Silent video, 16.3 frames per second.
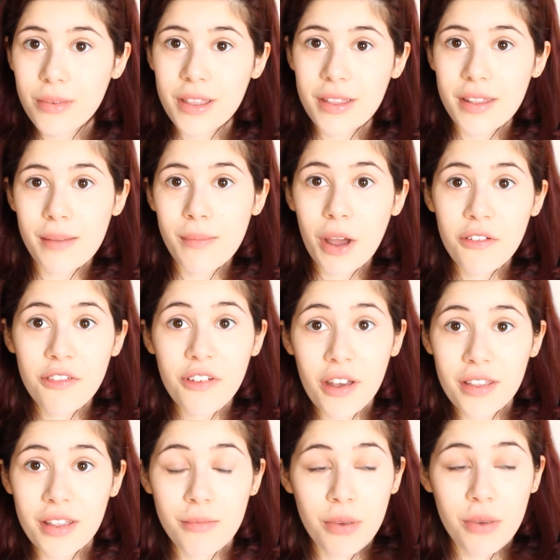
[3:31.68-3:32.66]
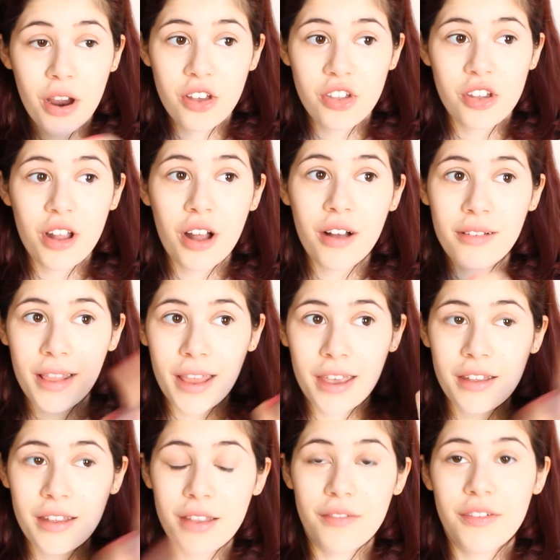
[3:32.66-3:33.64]
want to see my first impression, I'll
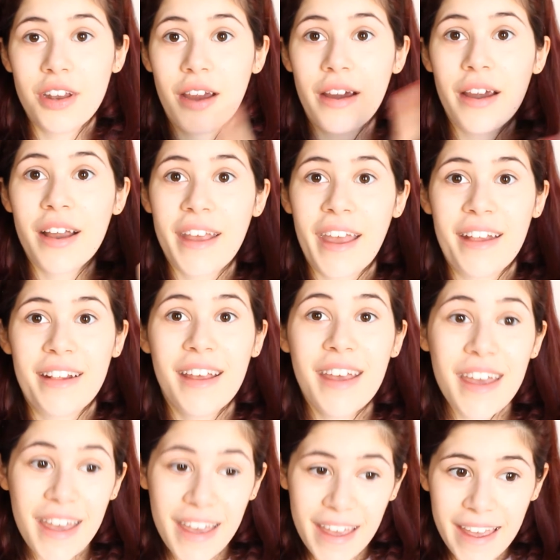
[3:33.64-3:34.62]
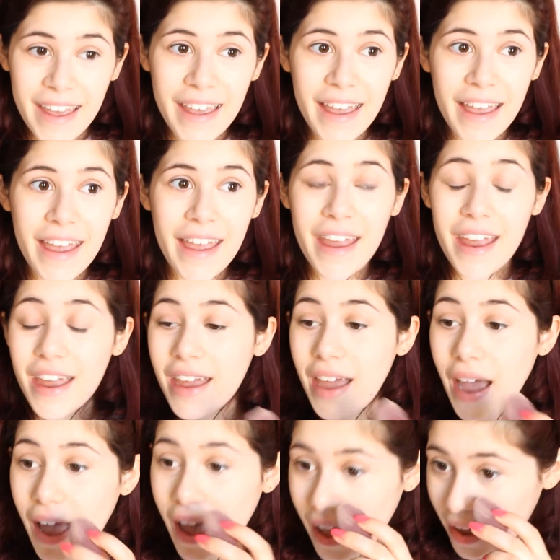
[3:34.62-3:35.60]
link the video again here,
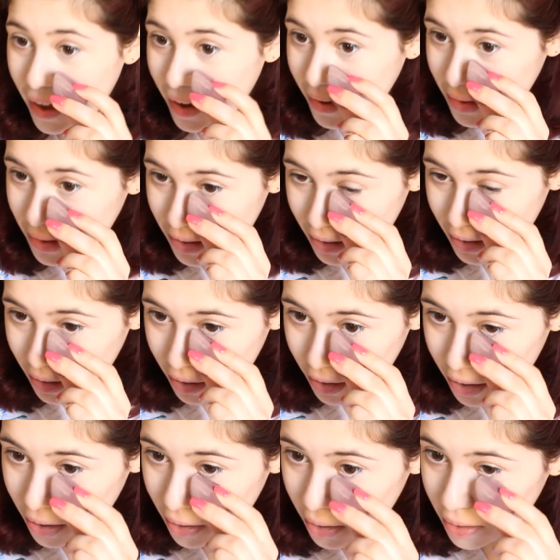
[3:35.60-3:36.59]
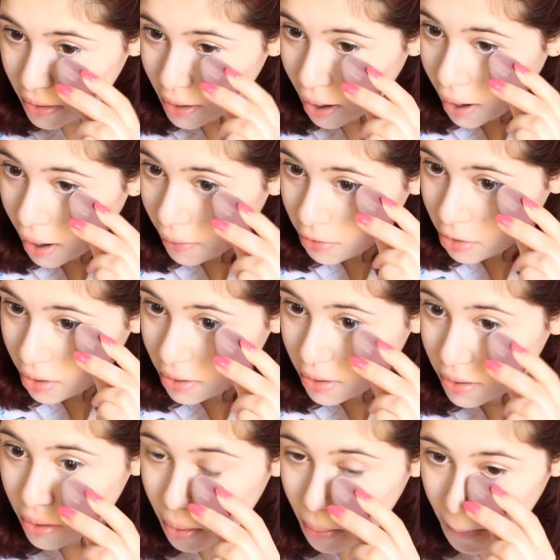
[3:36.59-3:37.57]
and yeah, I was just
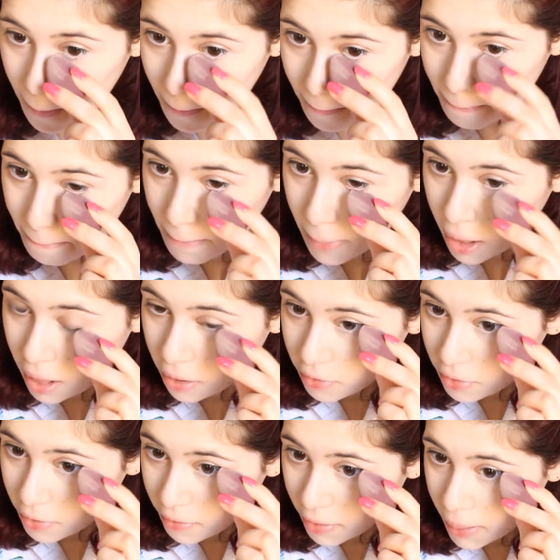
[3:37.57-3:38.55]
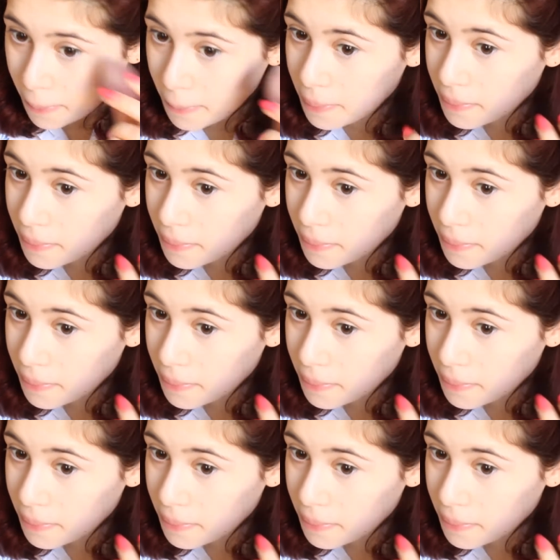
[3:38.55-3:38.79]
in love with it.